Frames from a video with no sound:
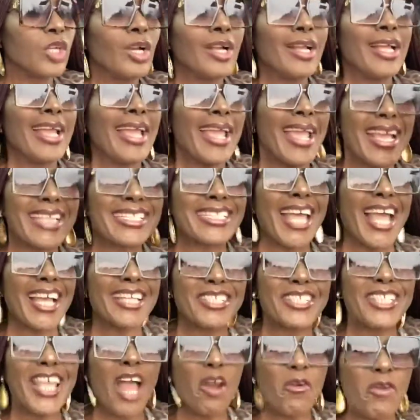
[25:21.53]
He said
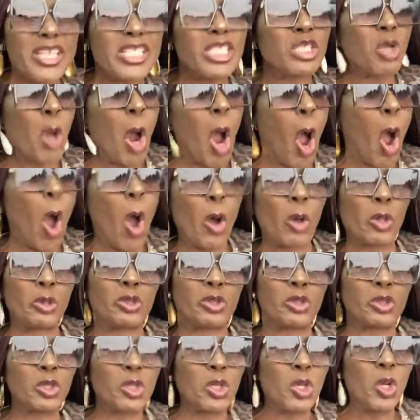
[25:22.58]
there is God.
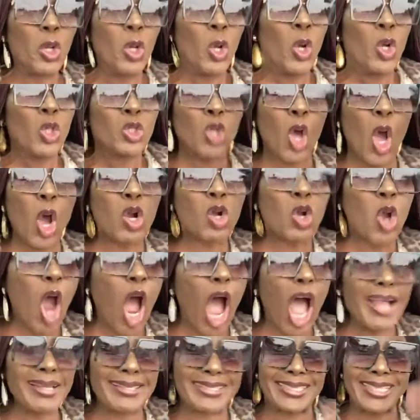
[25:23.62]
So
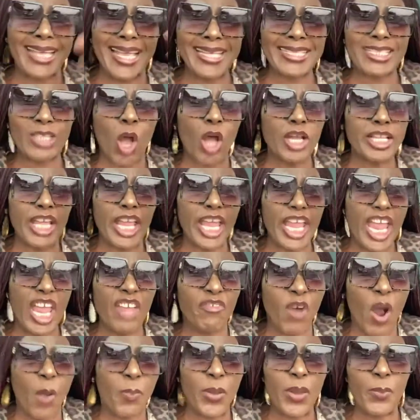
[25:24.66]
God sees all the
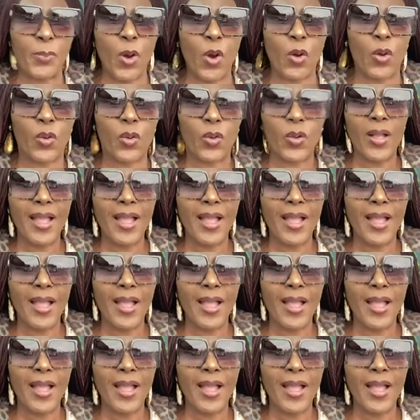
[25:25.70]
evil people.